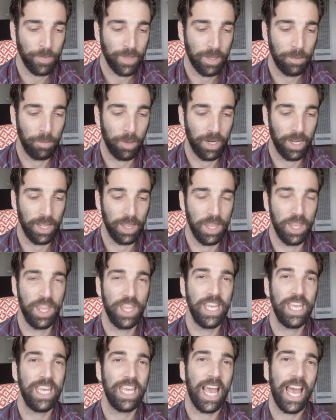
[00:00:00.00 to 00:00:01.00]
but in
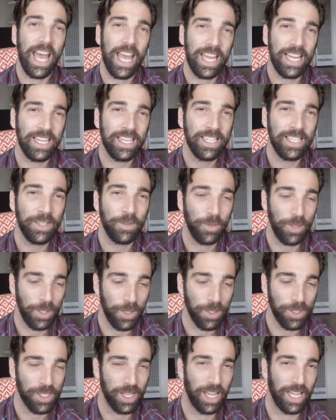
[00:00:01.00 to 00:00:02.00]
the end, we
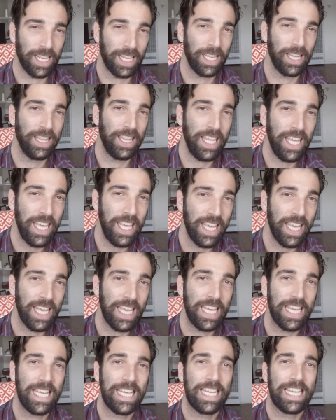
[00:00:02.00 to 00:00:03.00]
use like a the
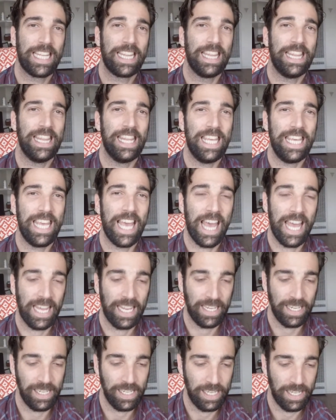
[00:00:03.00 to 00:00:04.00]

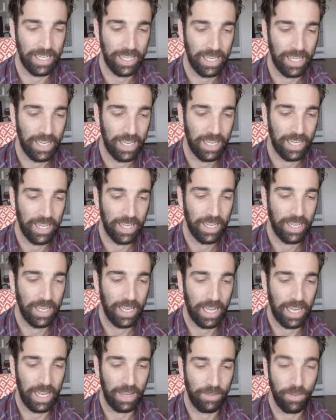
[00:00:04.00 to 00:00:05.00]
end.
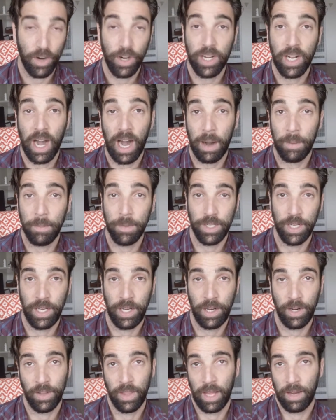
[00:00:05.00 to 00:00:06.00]
And very common to
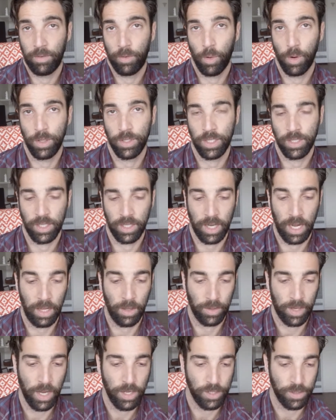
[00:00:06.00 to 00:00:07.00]
hear that, of course, as a
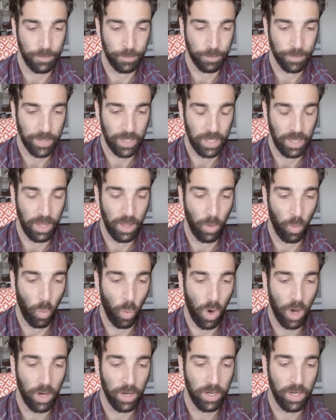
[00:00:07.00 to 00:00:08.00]
collocation. The
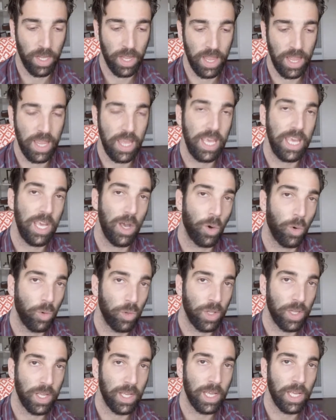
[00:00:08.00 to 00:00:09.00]
one, the
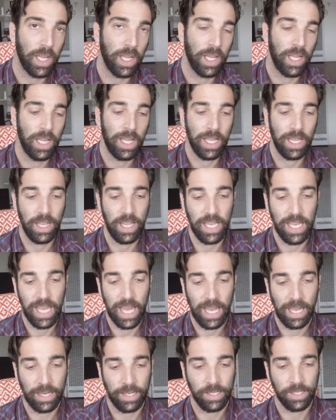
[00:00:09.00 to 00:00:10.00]
only, the
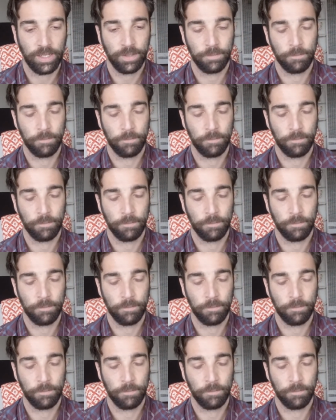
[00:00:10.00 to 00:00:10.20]
end.